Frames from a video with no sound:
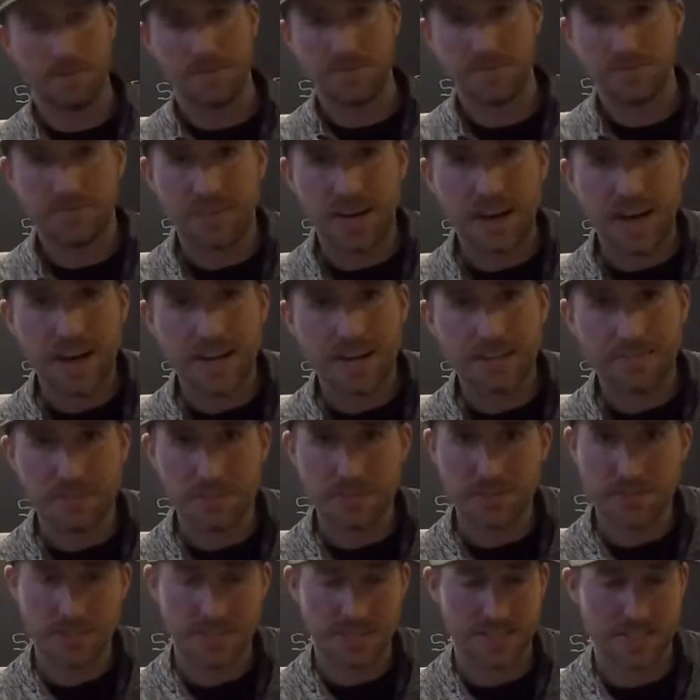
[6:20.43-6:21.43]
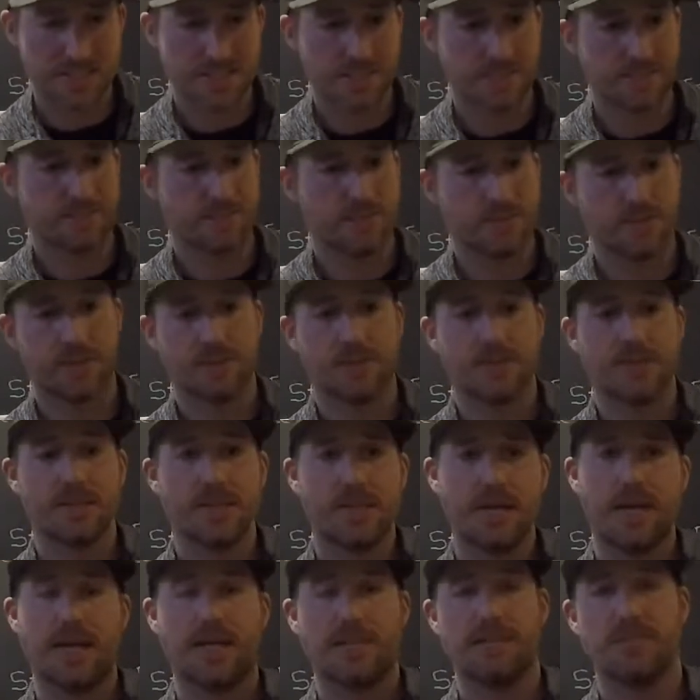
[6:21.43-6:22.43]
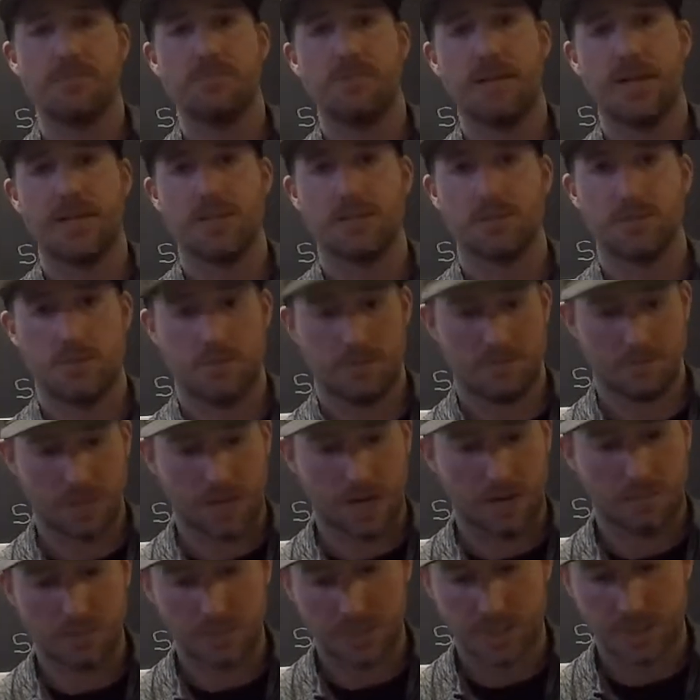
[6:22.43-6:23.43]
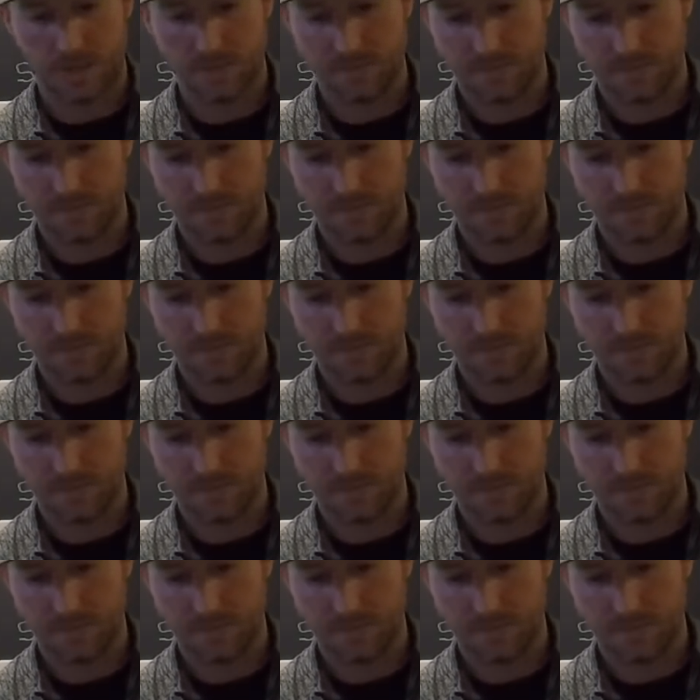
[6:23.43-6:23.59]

5 or 6 different kinds of baits when I'm drop shot